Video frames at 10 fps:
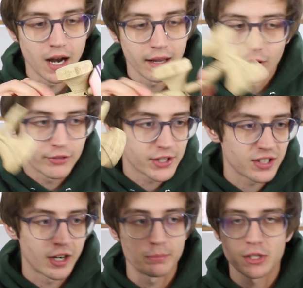I love this
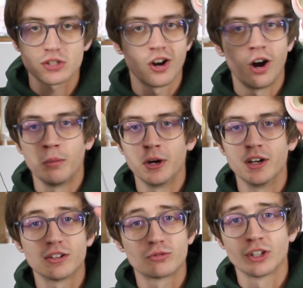setup. This
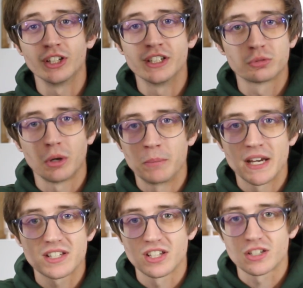tama really is what
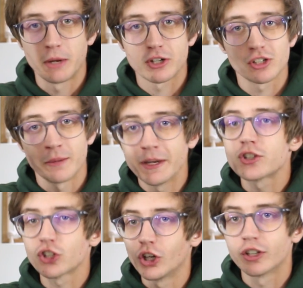makes this special. I mean, it's
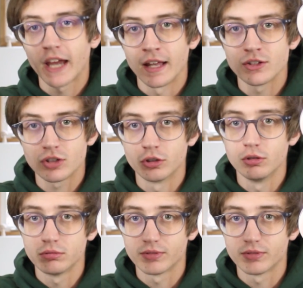a good Ken too.